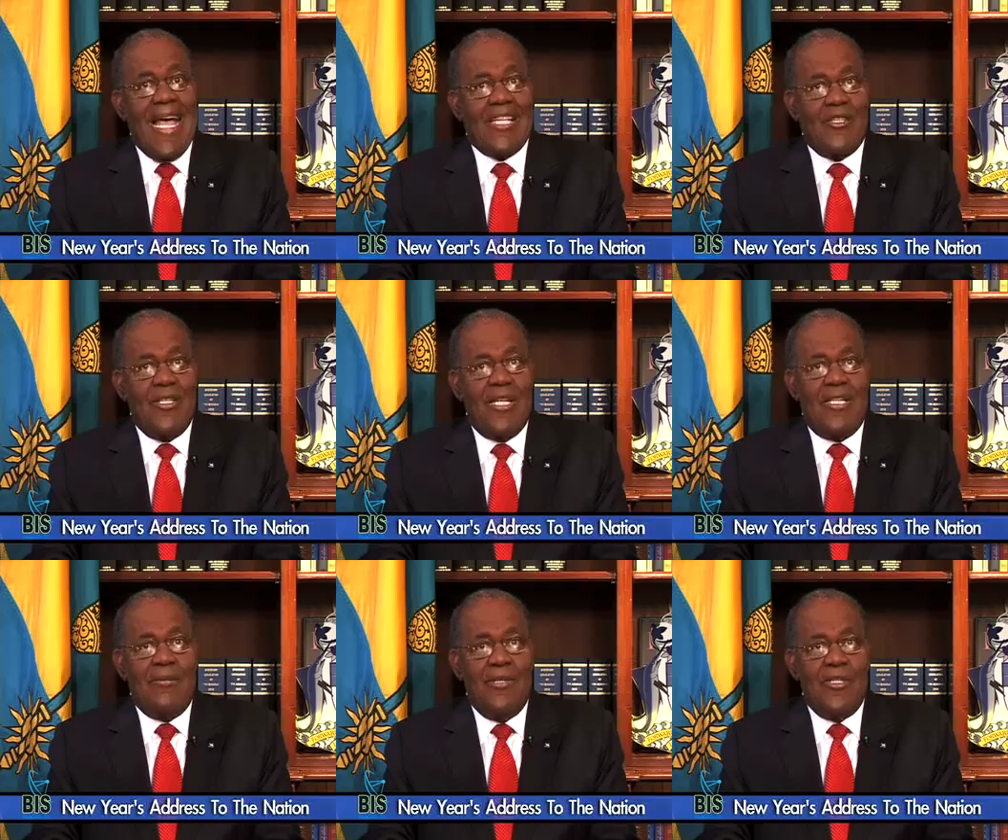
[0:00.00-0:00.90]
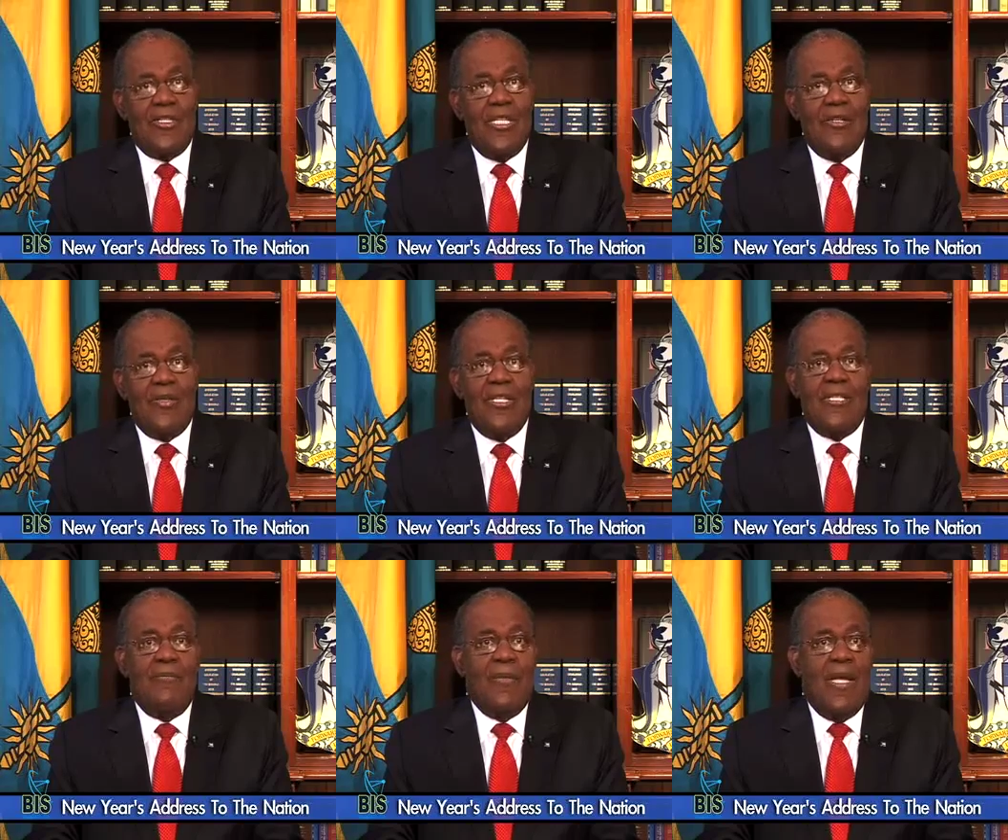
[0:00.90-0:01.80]
accident and emergency
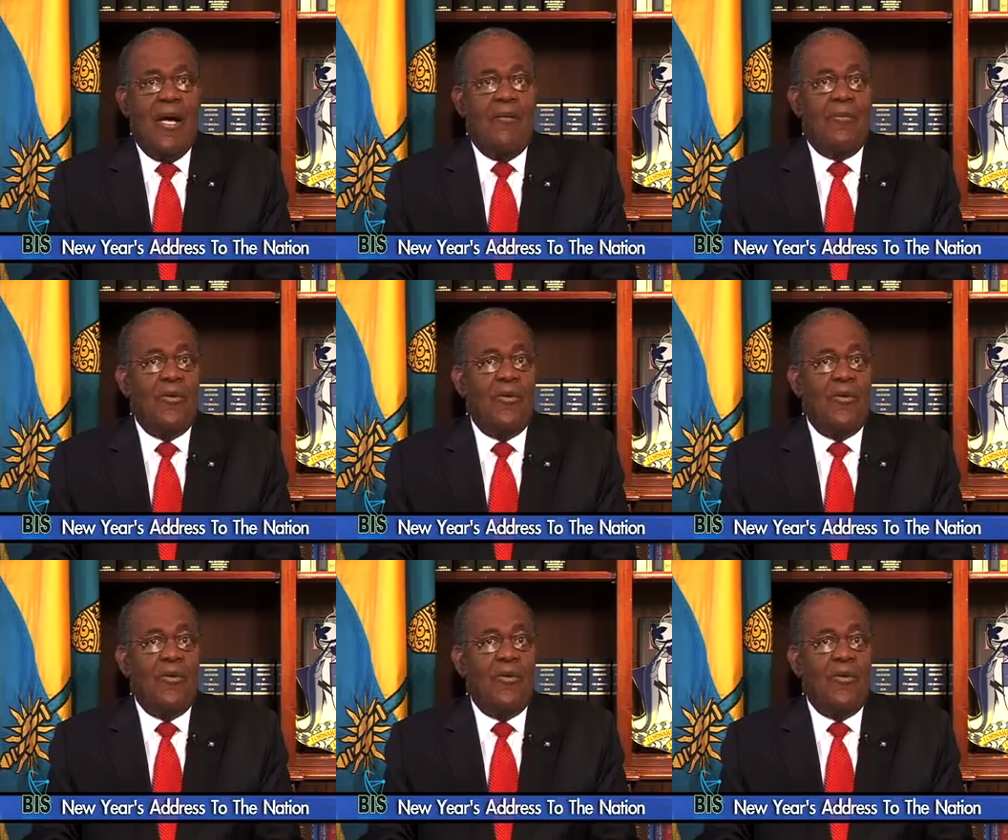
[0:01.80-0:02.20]
units of